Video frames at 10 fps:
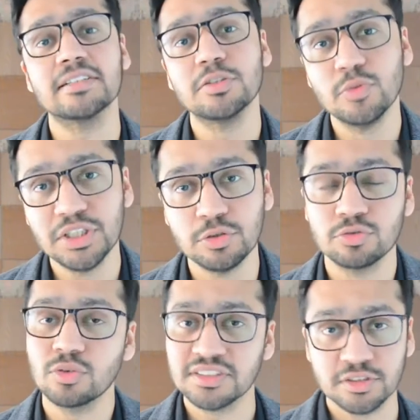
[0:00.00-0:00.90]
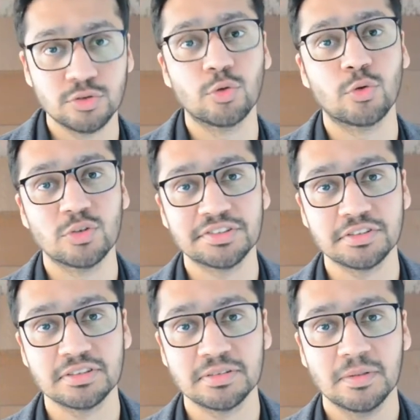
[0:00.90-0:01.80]
another video to answer your
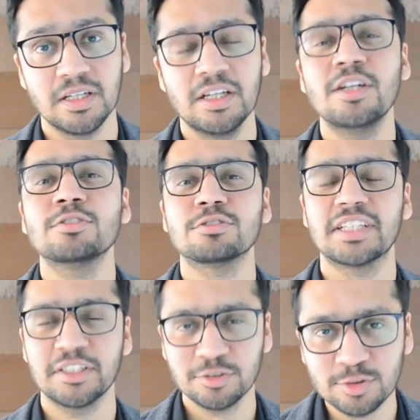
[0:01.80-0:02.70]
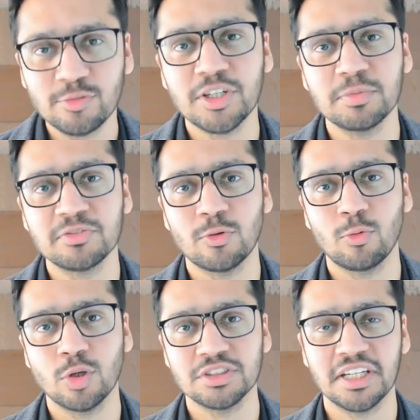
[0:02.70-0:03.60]
questions. So thank you so very much for
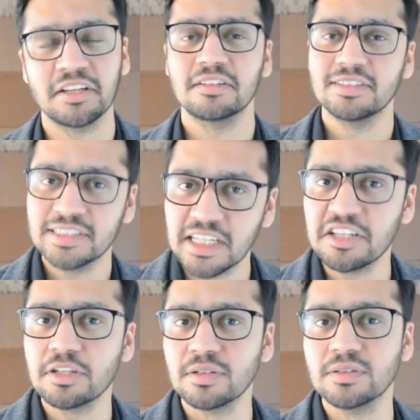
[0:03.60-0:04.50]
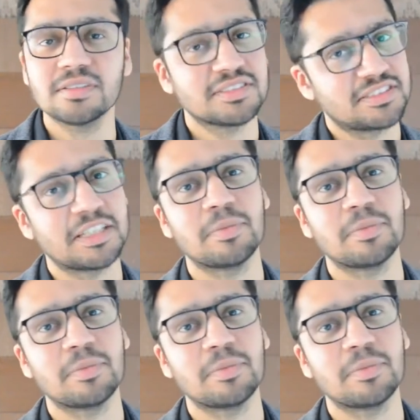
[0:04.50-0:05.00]
watching. Take care. Stay